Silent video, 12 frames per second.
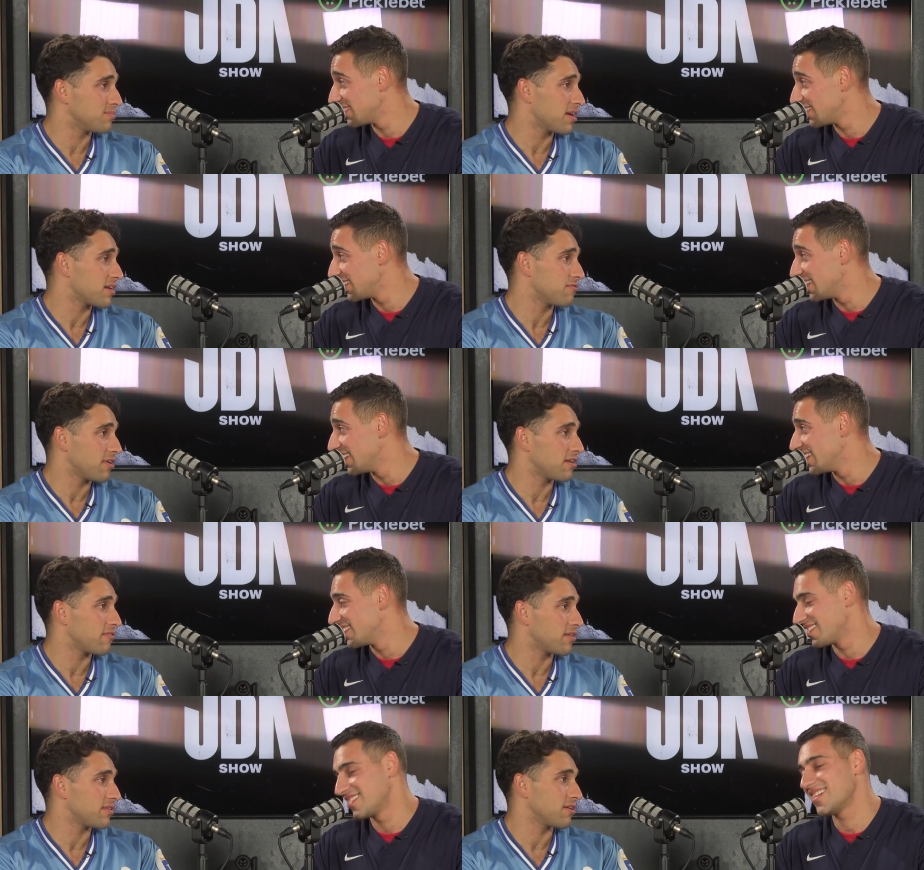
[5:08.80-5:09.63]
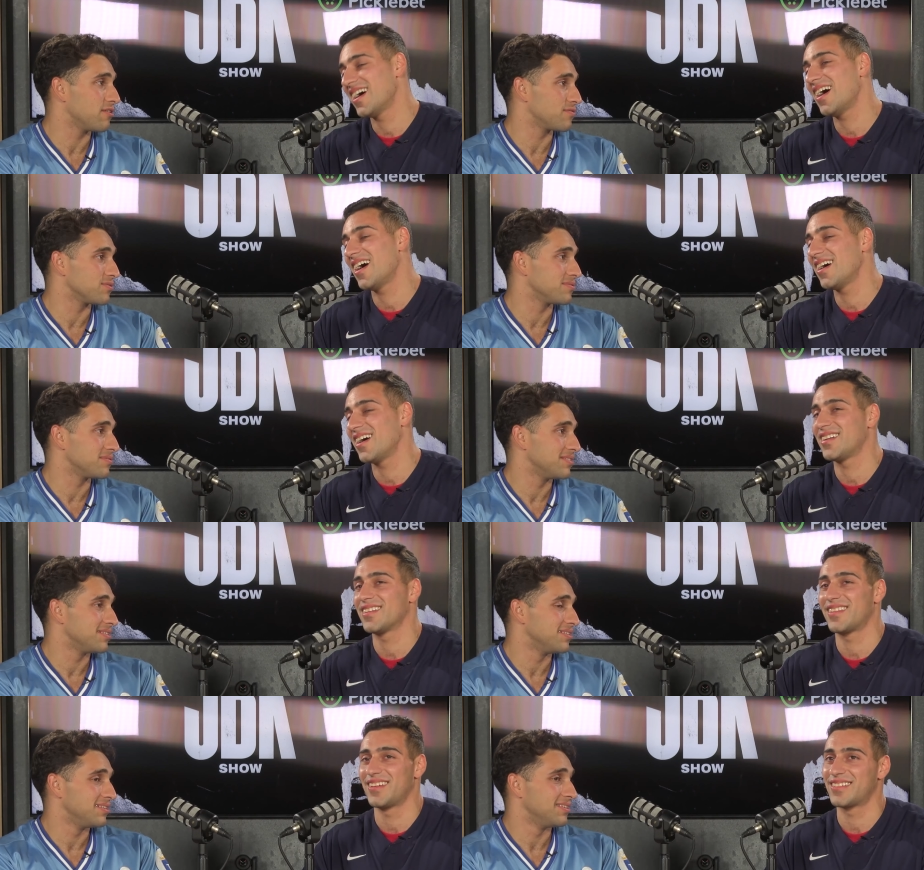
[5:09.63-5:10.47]
Speaker 1: him naked run around the Nah,
Speaker 2: I
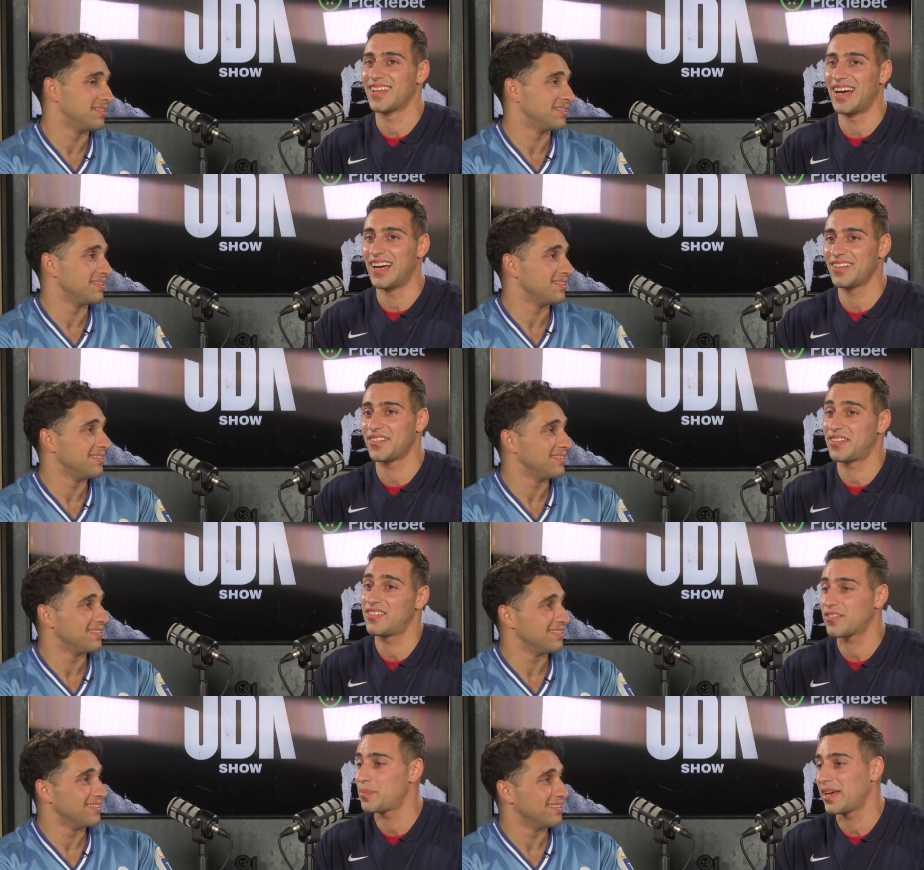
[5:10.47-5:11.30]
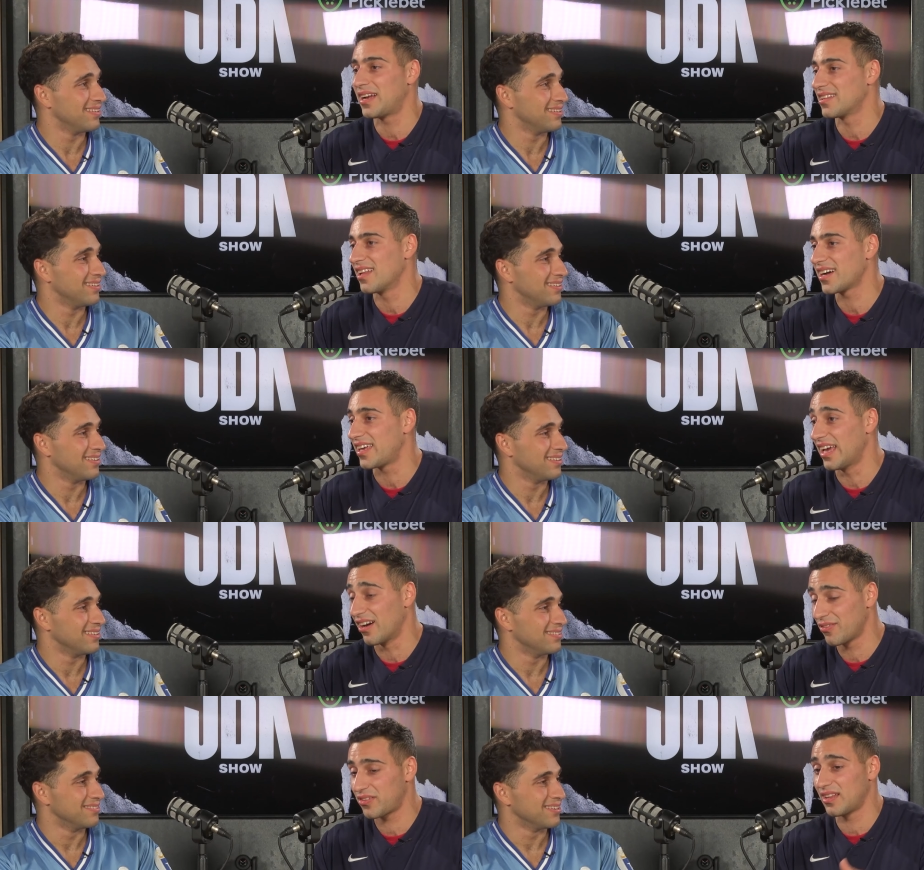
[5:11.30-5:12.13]
don't think that. I just He's just been unlucky.
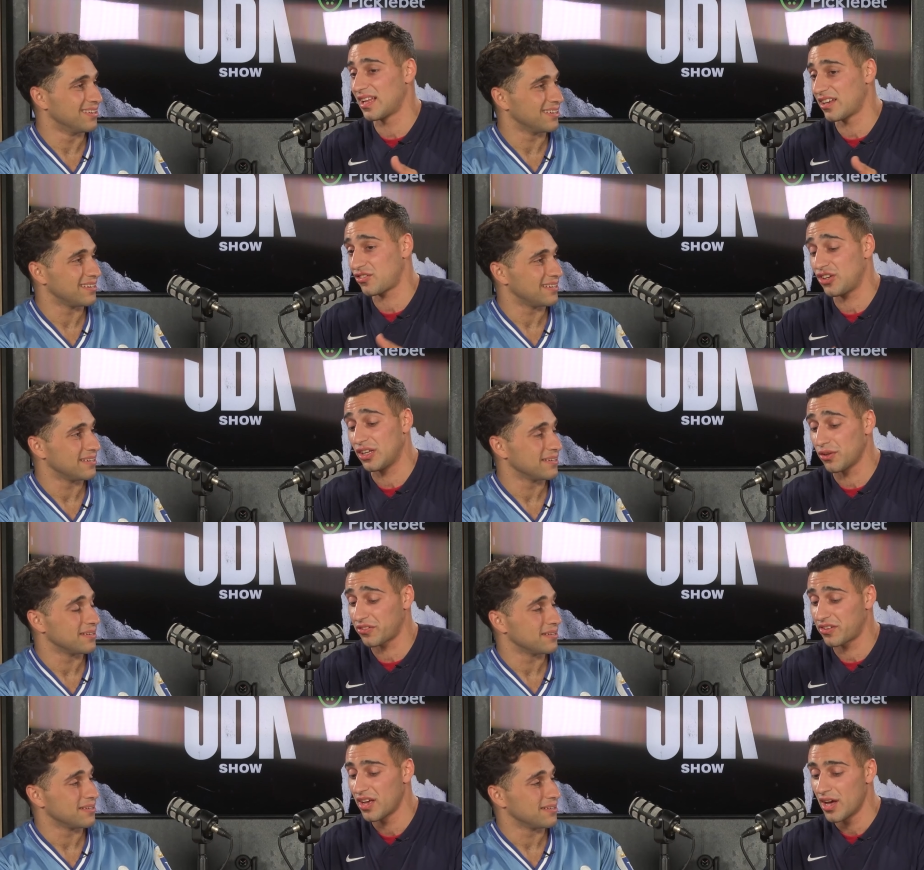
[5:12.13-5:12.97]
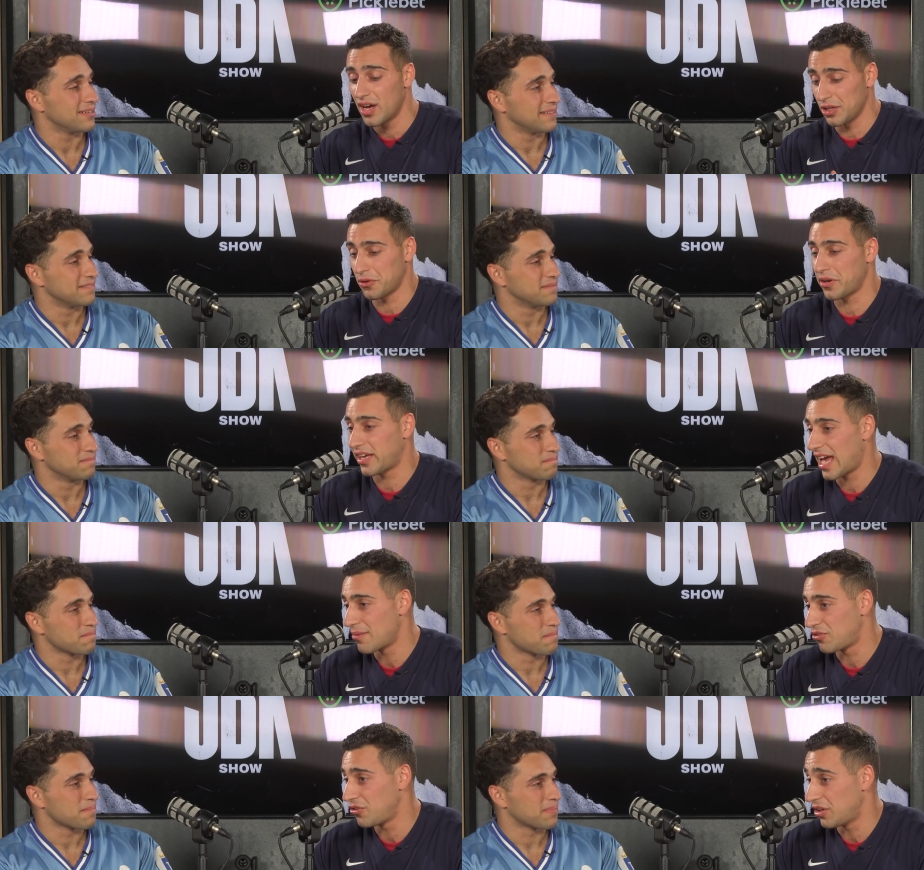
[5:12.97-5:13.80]
Obviously, last year he lost a lot of
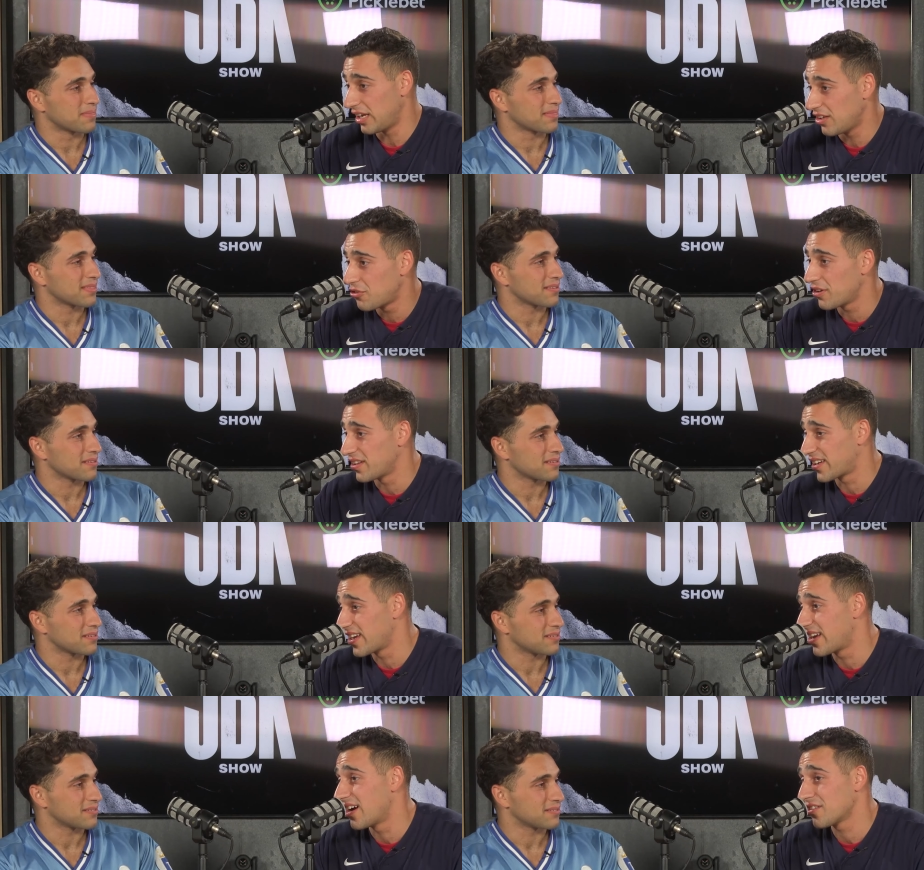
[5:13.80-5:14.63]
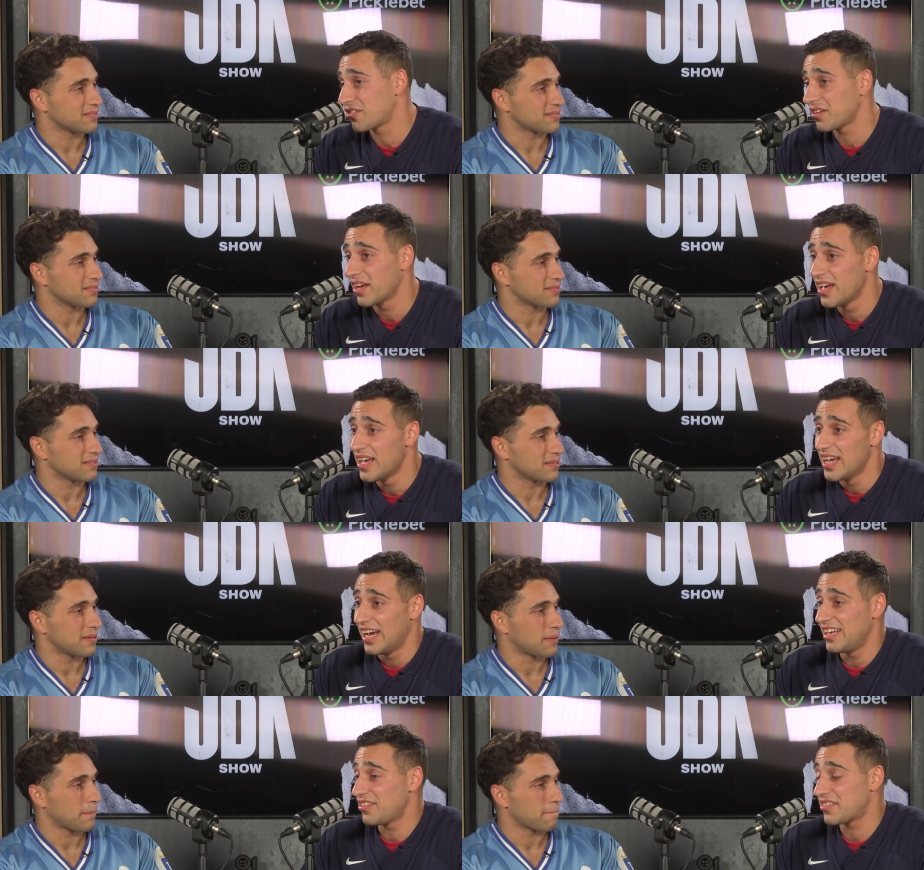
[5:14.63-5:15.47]
games due to injury and the concussion
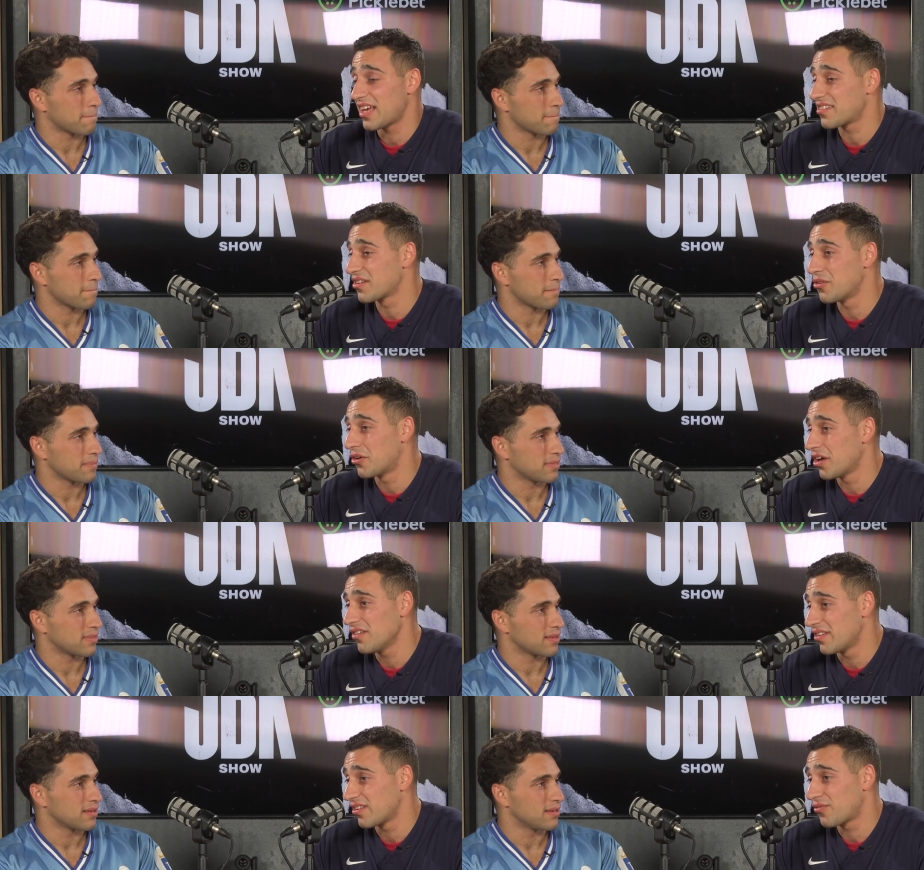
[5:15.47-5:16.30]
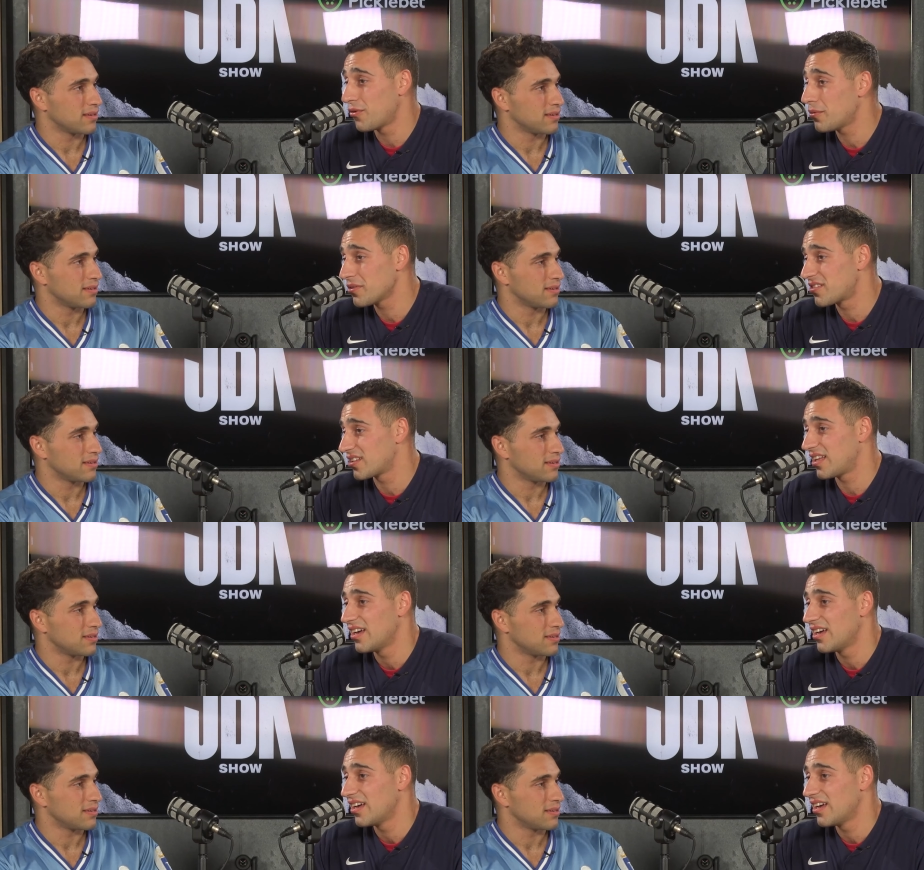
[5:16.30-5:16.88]
he just hasn't gone over. There's forwards that